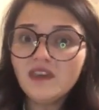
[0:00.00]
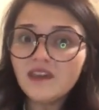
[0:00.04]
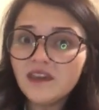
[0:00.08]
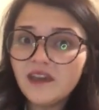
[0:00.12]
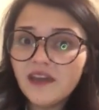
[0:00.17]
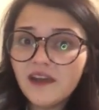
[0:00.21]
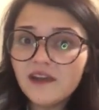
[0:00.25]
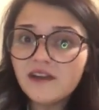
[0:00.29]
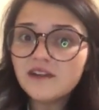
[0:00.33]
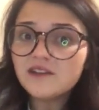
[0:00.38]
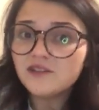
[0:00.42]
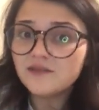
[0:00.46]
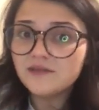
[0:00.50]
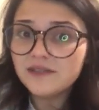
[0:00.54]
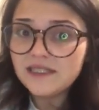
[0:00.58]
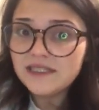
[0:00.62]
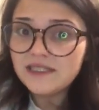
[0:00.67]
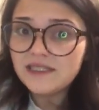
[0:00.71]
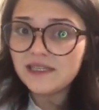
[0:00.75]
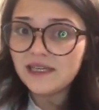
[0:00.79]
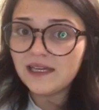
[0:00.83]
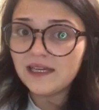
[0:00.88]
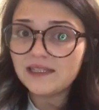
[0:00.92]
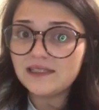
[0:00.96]

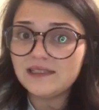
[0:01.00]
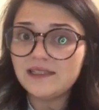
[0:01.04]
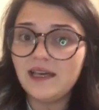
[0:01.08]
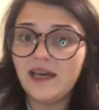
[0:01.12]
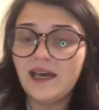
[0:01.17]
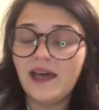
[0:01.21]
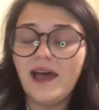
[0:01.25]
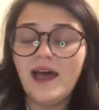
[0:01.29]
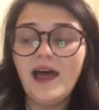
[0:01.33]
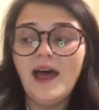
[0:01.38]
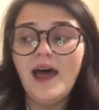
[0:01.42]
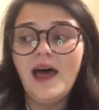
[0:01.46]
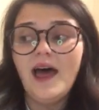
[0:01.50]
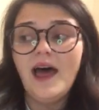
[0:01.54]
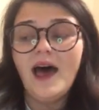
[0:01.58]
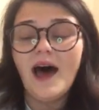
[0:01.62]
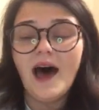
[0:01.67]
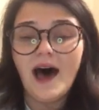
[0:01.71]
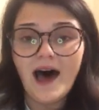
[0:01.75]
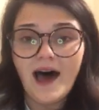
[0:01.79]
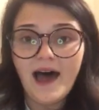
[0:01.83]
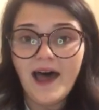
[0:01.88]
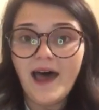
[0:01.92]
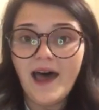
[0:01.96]
characteristics that
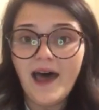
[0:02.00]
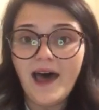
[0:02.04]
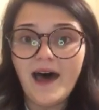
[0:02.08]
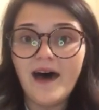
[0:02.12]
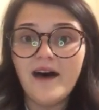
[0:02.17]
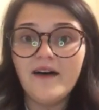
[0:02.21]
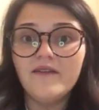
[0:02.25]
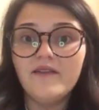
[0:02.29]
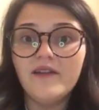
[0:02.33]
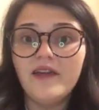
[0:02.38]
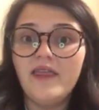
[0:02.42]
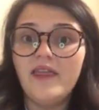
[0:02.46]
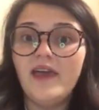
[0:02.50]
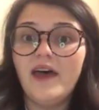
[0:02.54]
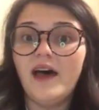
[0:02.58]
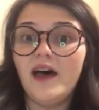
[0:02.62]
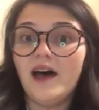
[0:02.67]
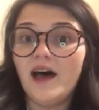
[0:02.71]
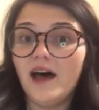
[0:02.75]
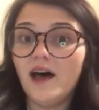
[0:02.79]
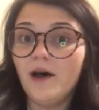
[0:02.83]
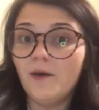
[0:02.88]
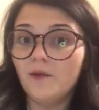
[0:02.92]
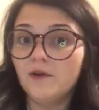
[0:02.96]
I have and that
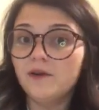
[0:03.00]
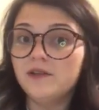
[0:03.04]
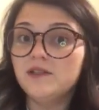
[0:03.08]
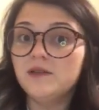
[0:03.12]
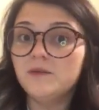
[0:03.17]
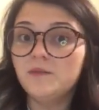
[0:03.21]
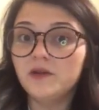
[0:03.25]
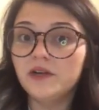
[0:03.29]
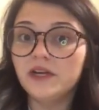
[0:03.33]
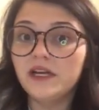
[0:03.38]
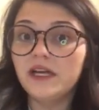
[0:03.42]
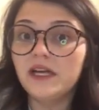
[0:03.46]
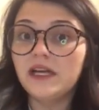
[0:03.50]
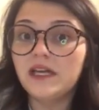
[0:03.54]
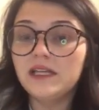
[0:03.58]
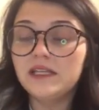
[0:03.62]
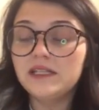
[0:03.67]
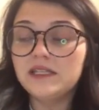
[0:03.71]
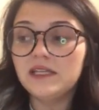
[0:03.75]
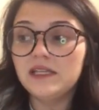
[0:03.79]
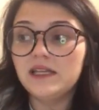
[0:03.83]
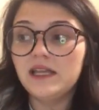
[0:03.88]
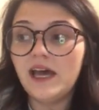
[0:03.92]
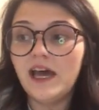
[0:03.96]
I want to bring
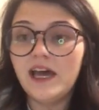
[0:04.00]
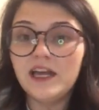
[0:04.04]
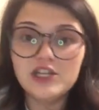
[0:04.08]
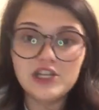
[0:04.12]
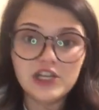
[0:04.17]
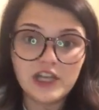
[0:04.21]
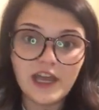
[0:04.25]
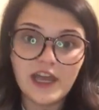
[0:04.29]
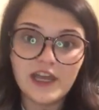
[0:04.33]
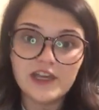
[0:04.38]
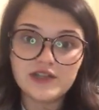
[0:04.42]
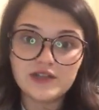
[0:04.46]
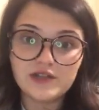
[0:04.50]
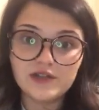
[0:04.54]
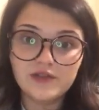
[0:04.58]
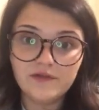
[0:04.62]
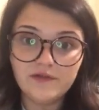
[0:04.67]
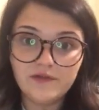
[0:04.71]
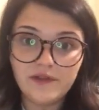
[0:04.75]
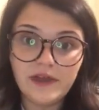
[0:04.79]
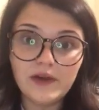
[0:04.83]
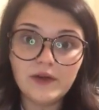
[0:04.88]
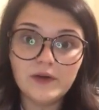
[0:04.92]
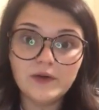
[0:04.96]
into the educational
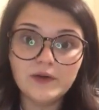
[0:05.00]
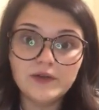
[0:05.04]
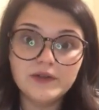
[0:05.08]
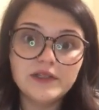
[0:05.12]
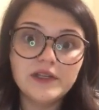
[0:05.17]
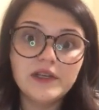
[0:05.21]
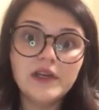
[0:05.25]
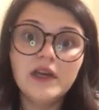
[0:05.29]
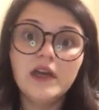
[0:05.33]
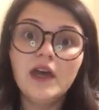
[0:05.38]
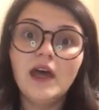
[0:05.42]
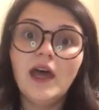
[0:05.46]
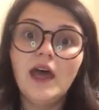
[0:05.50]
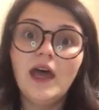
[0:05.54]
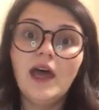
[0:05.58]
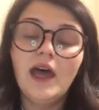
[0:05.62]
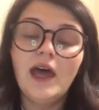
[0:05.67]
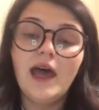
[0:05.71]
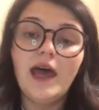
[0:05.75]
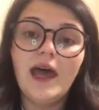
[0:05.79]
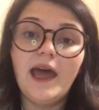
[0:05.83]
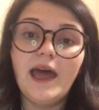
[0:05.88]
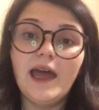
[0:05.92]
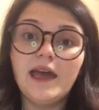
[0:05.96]
field.
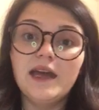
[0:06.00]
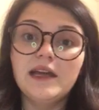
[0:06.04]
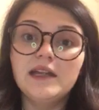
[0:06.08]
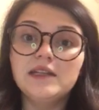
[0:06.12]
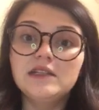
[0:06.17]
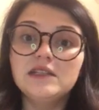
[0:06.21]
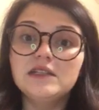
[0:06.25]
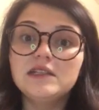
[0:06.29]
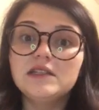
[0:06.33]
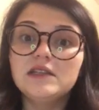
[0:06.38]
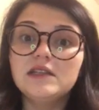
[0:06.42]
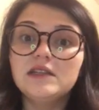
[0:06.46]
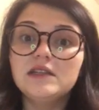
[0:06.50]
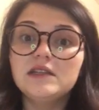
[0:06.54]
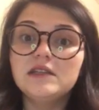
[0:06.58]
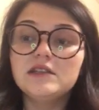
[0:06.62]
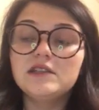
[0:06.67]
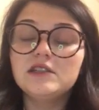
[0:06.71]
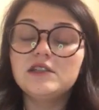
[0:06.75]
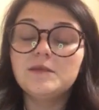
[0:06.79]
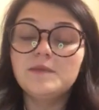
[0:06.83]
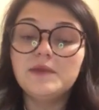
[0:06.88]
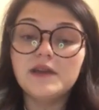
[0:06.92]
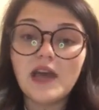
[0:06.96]
And
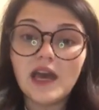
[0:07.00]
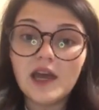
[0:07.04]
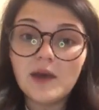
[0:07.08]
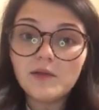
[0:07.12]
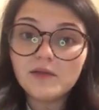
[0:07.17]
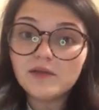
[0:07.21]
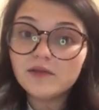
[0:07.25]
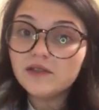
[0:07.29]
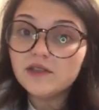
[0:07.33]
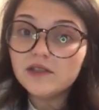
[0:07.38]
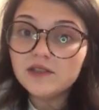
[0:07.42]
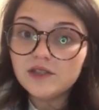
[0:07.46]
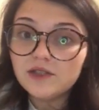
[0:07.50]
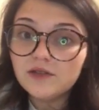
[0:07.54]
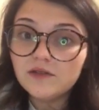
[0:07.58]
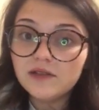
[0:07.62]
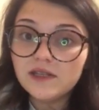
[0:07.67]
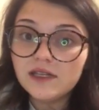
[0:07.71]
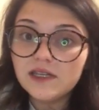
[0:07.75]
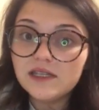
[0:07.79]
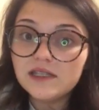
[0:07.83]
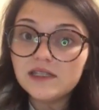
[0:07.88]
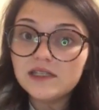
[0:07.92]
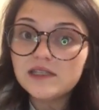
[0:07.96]
to be able to do
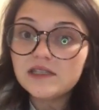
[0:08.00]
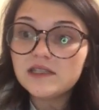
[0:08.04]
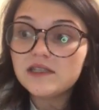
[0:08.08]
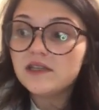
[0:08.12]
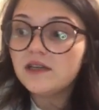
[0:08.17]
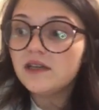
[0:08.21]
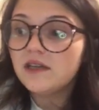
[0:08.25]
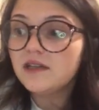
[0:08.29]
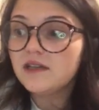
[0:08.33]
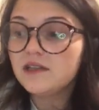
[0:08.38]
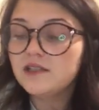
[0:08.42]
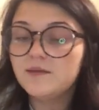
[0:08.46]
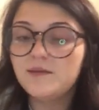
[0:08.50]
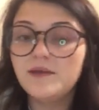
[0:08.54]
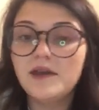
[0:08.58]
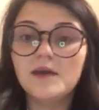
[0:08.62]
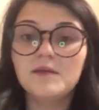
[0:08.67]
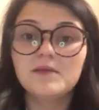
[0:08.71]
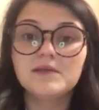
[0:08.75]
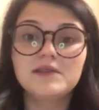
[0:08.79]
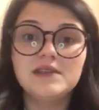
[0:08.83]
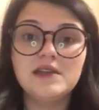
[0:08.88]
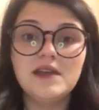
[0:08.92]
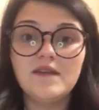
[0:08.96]
this, to be
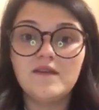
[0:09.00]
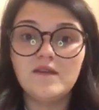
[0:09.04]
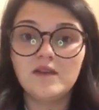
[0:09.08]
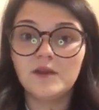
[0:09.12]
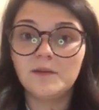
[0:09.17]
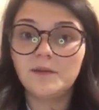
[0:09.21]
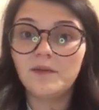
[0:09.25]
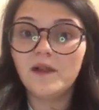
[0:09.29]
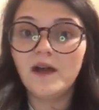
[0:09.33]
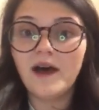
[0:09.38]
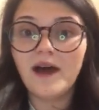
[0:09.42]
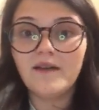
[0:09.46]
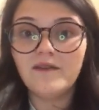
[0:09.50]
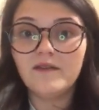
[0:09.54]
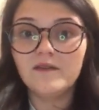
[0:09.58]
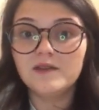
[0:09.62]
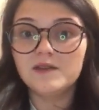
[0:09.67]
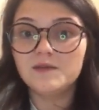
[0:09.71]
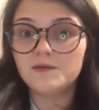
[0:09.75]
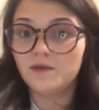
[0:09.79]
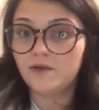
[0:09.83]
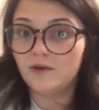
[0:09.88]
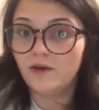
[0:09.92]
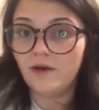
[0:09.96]
able to even apply for
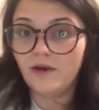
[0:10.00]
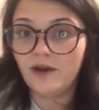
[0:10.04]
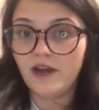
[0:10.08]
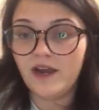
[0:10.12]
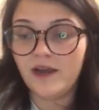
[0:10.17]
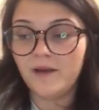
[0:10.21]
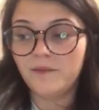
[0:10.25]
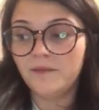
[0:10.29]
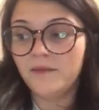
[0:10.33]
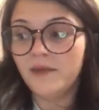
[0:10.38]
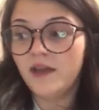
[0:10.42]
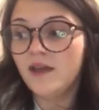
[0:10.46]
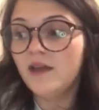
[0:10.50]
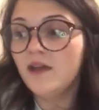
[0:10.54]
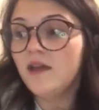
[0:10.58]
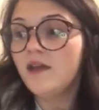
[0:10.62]
this program